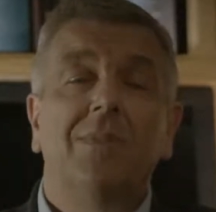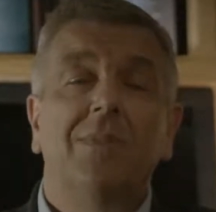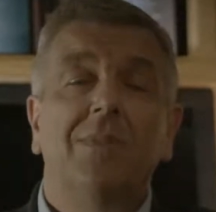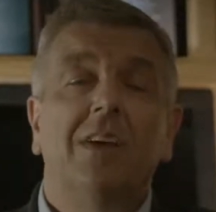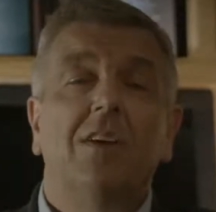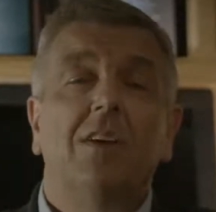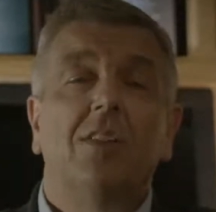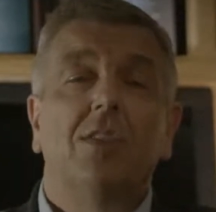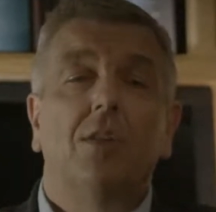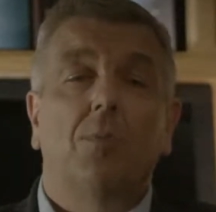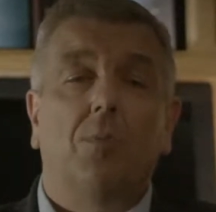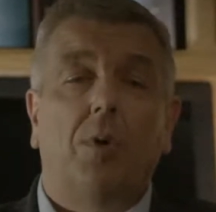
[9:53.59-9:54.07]
The
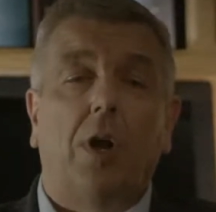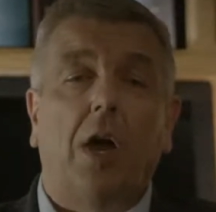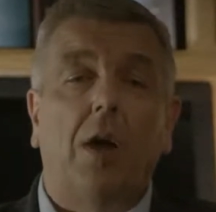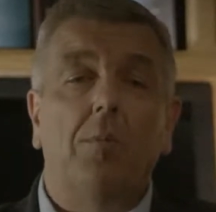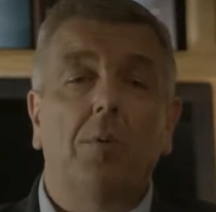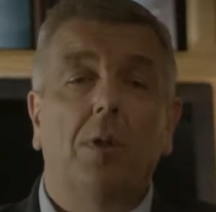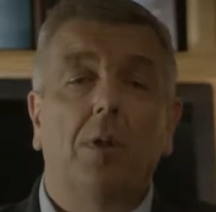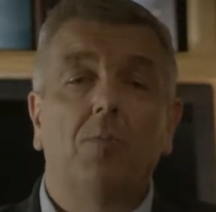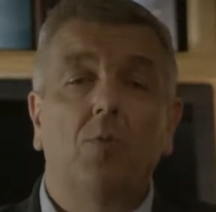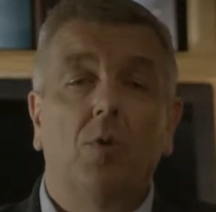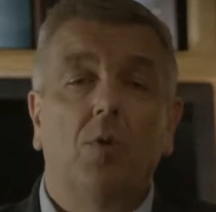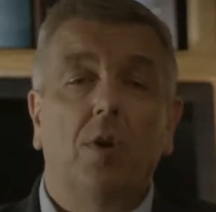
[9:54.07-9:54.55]

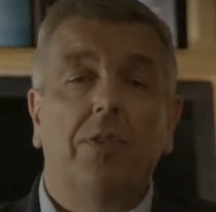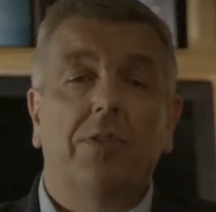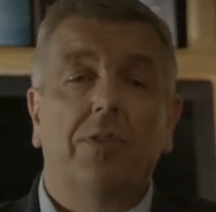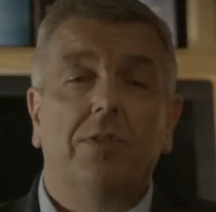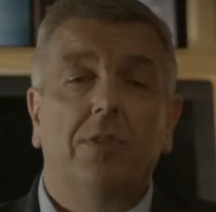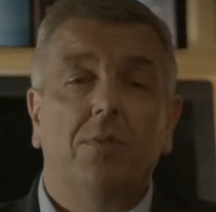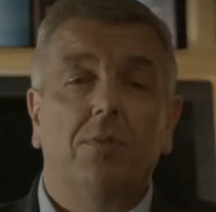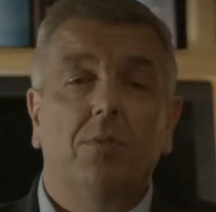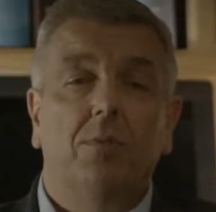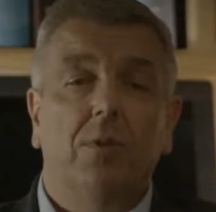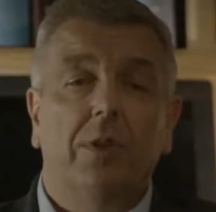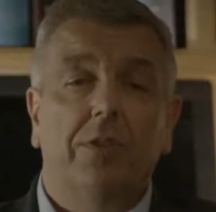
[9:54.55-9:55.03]
problem with
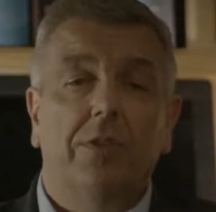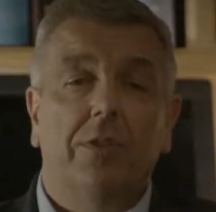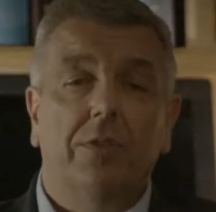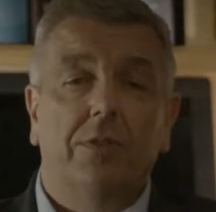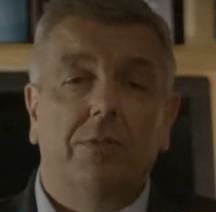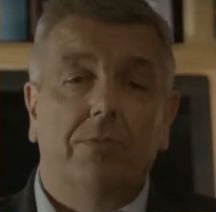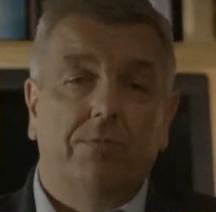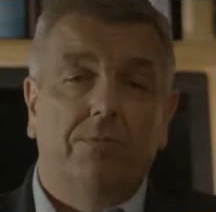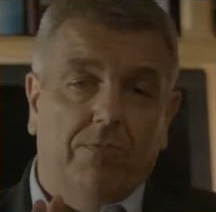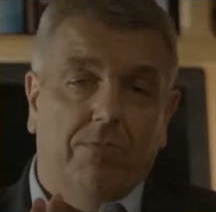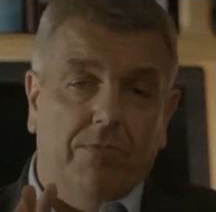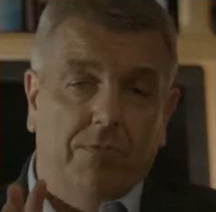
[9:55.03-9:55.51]

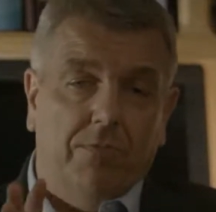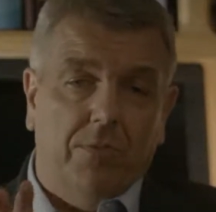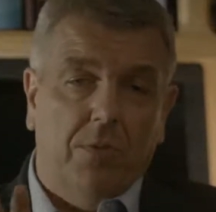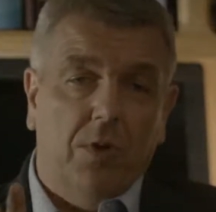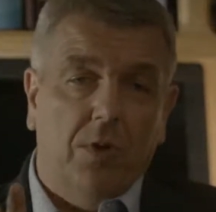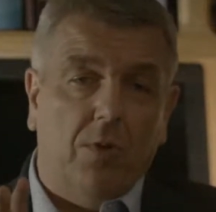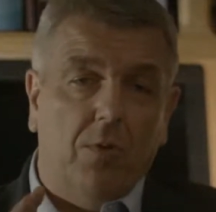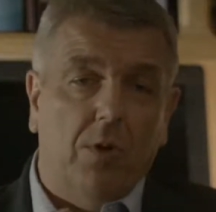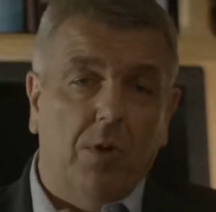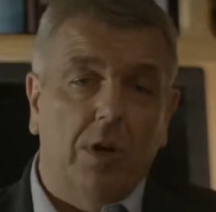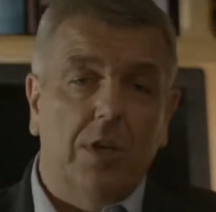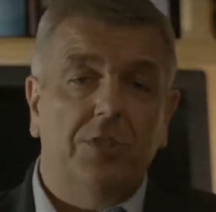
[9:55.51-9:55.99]
the
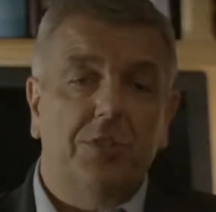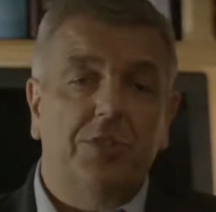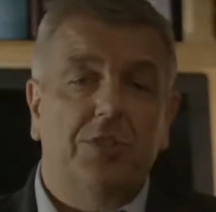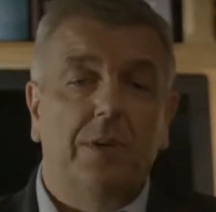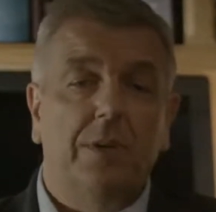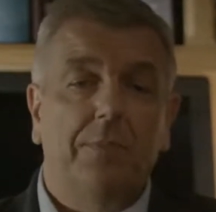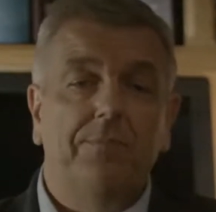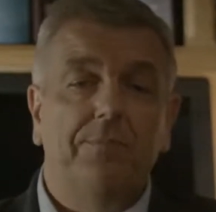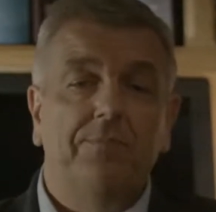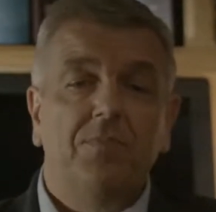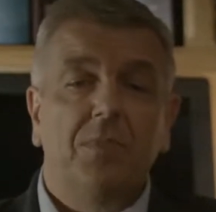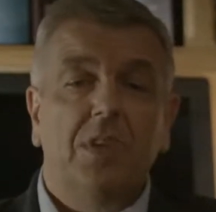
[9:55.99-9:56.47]
question
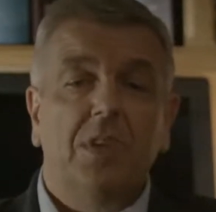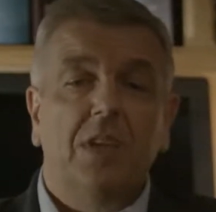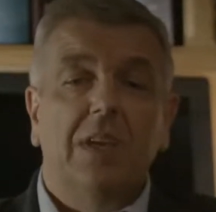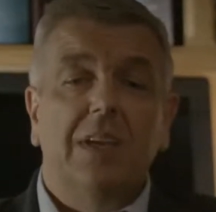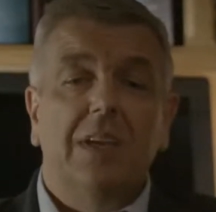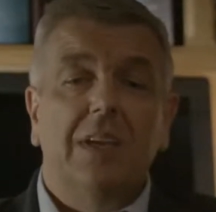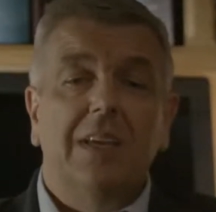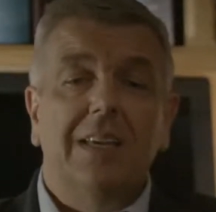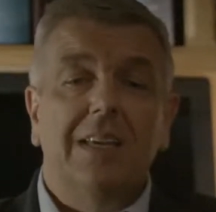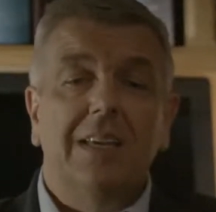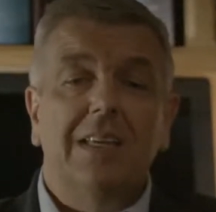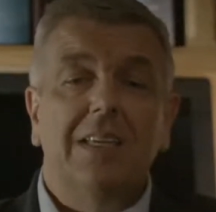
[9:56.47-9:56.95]

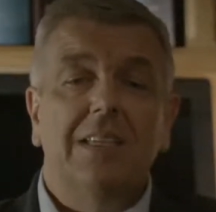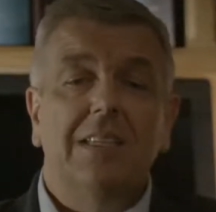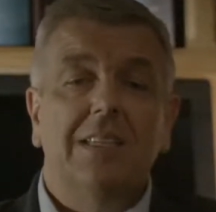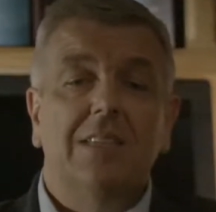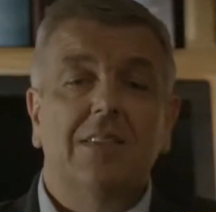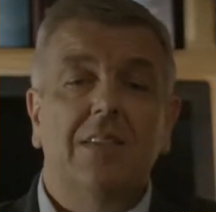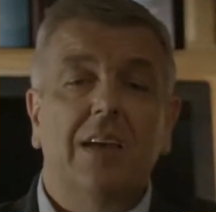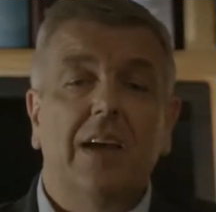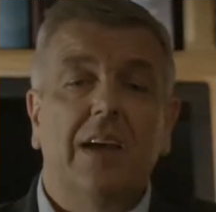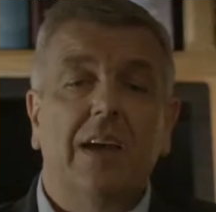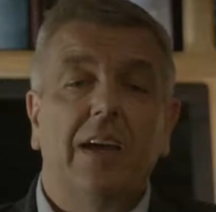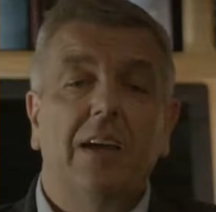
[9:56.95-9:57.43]
is
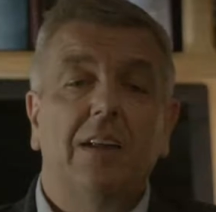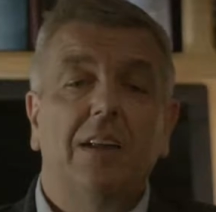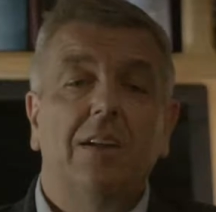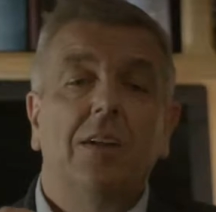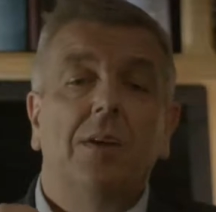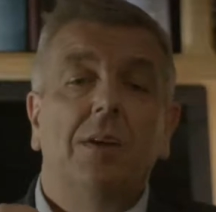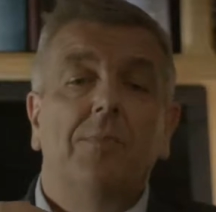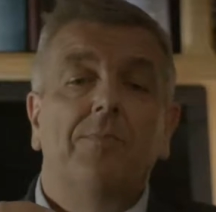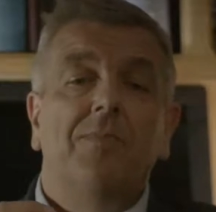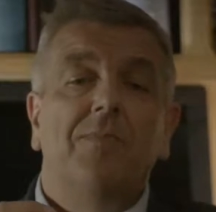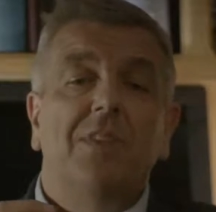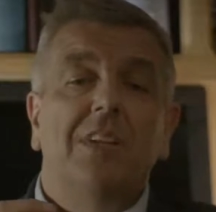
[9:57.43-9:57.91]
that
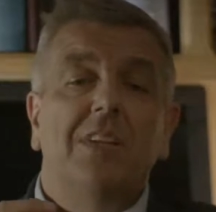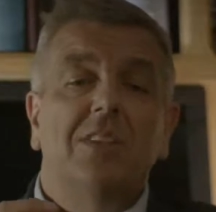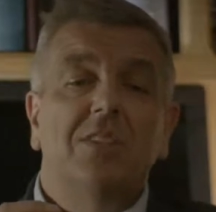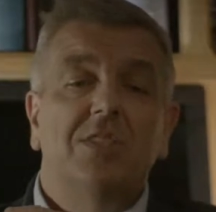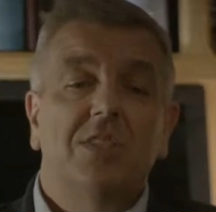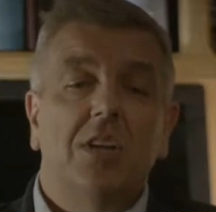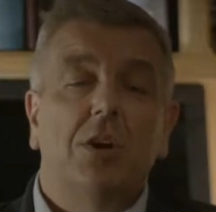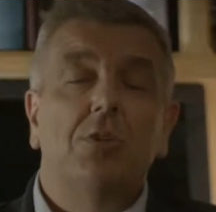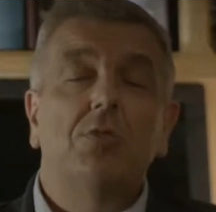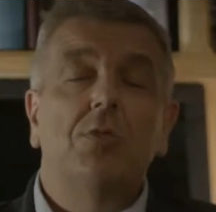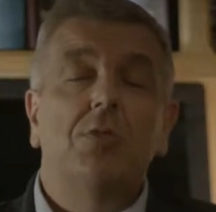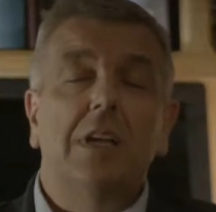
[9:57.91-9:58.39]

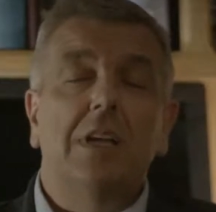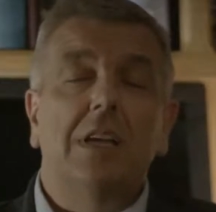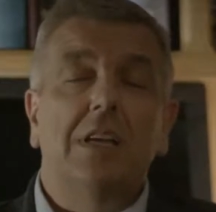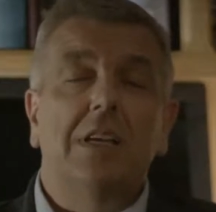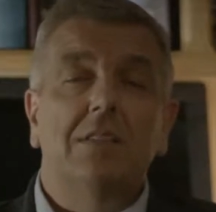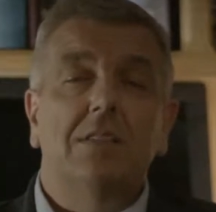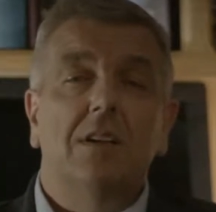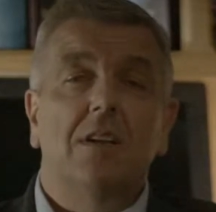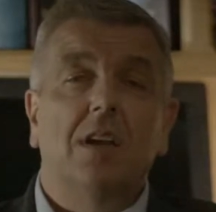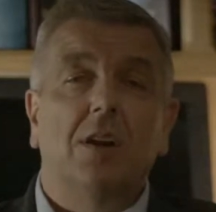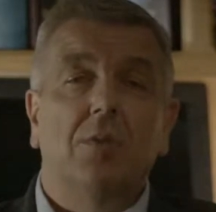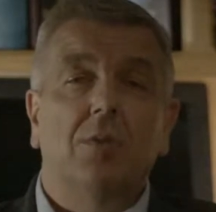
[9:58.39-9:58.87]
zoning is
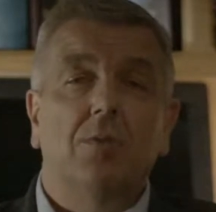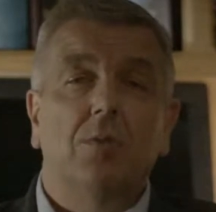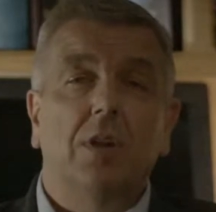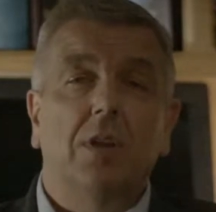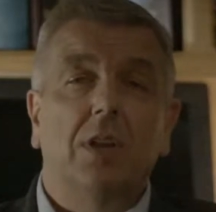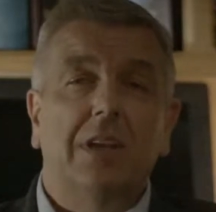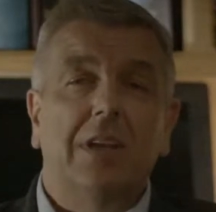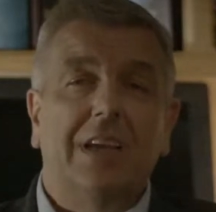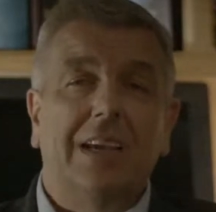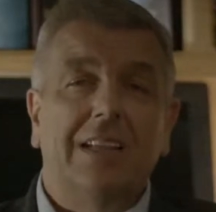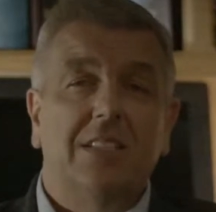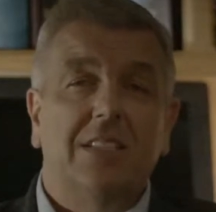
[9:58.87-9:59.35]
not really a
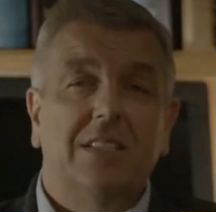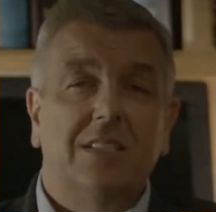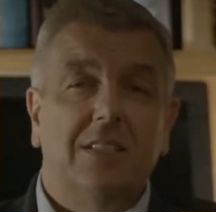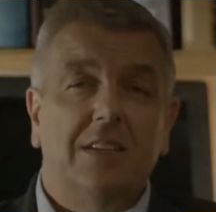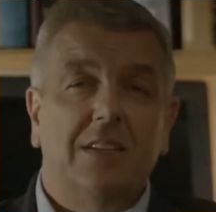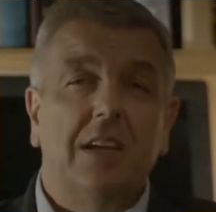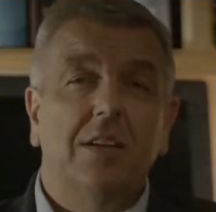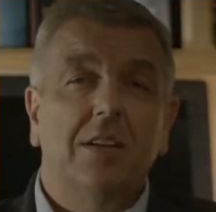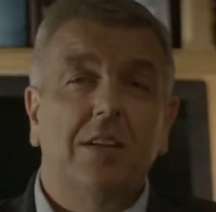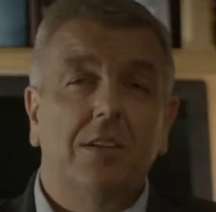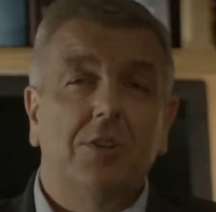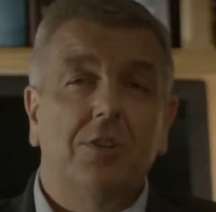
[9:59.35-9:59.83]
state
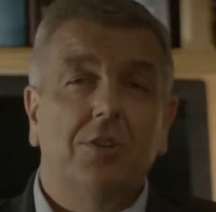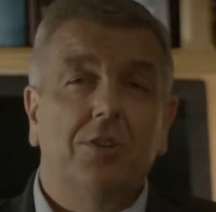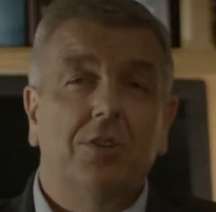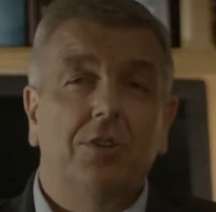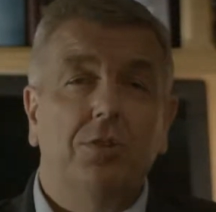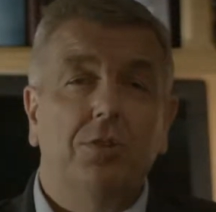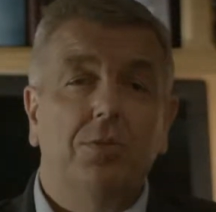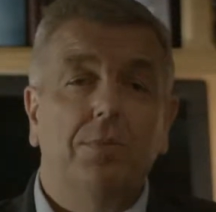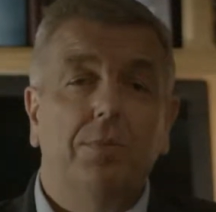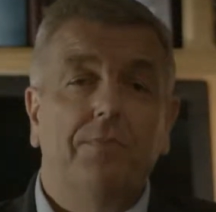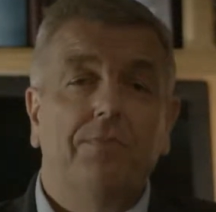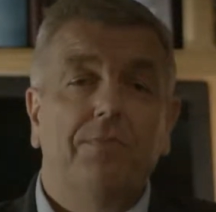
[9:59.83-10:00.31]
issue,
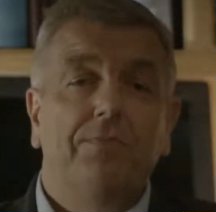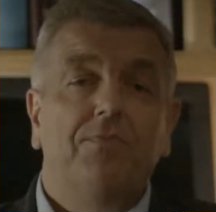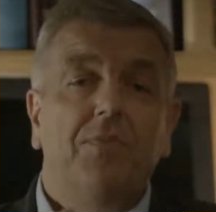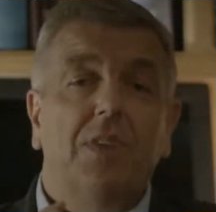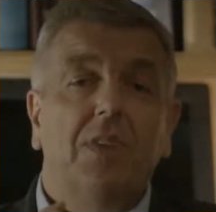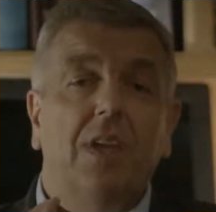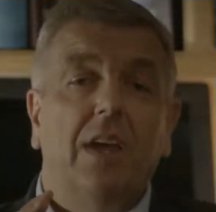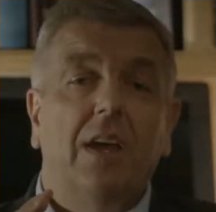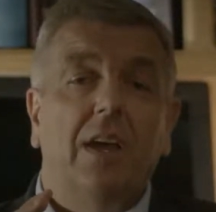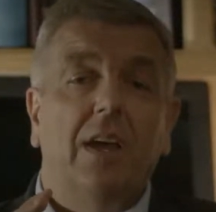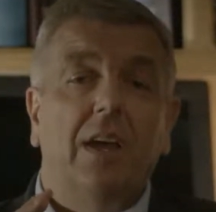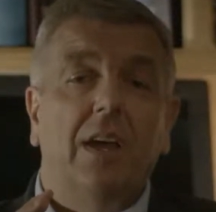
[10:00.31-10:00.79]

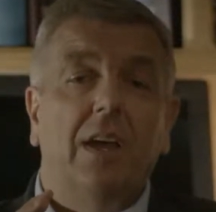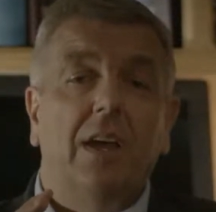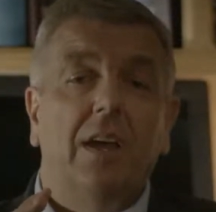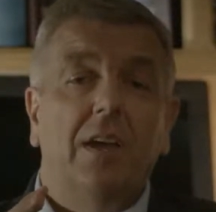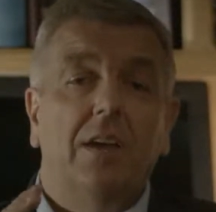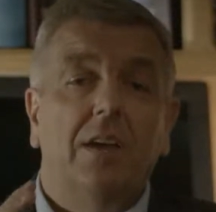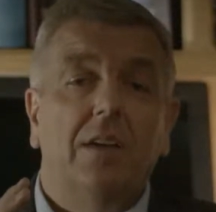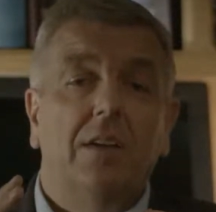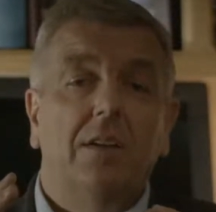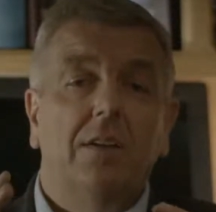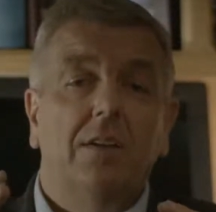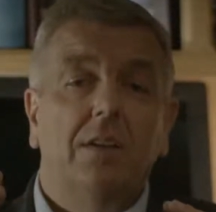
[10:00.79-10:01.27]

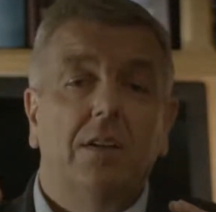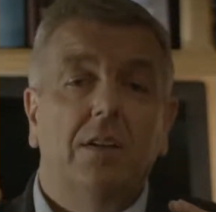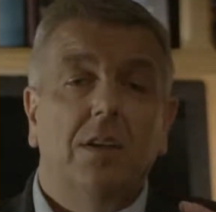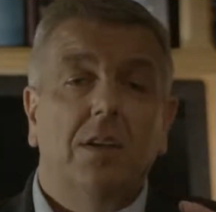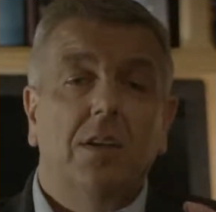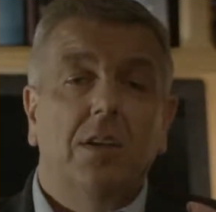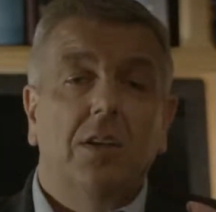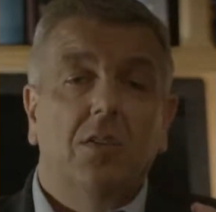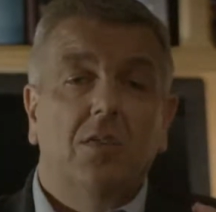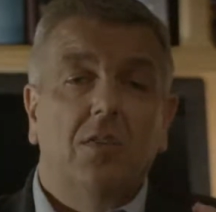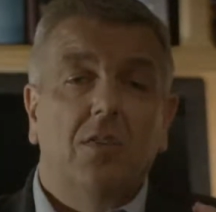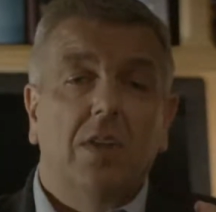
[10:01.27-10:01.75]
and
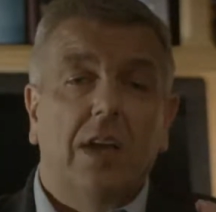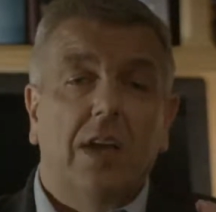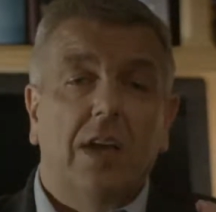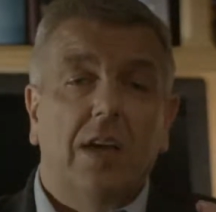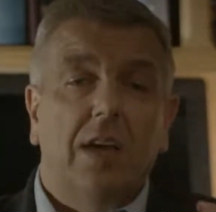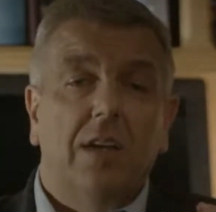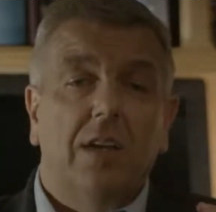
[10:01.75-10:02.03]
a